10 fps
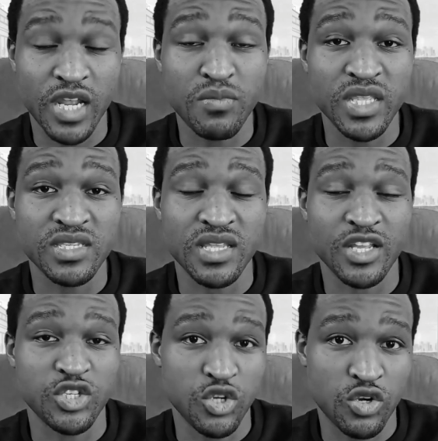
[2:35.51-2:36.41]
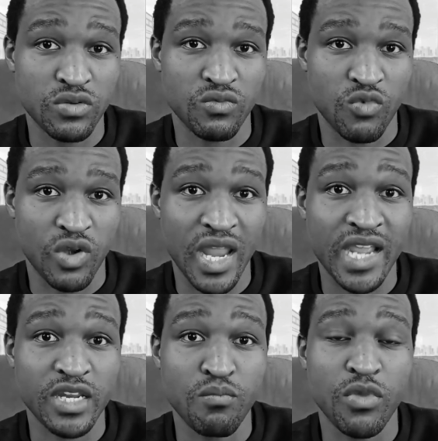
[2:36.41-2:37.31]
that means that John will
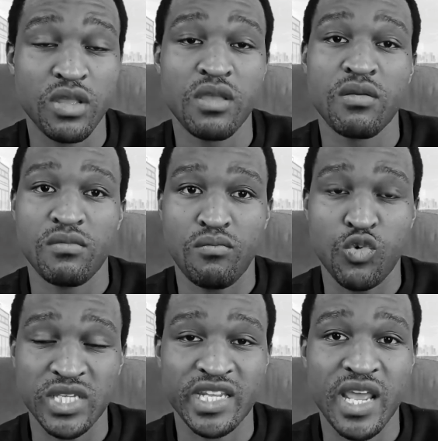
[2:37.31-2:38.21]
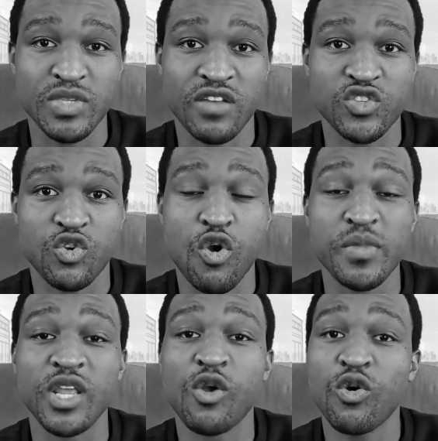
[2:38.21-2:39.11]
likely most at times have to
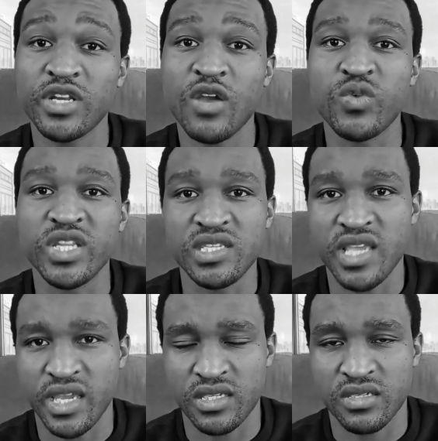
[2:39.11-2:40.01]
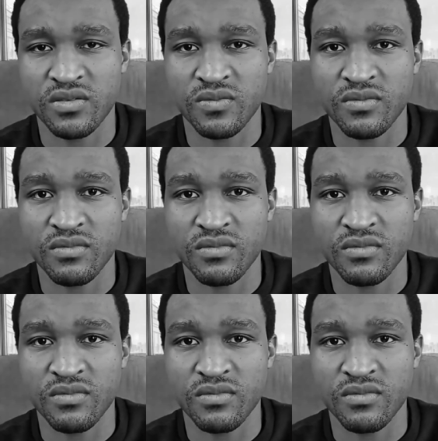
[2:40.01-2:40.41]
come in contact with his ex,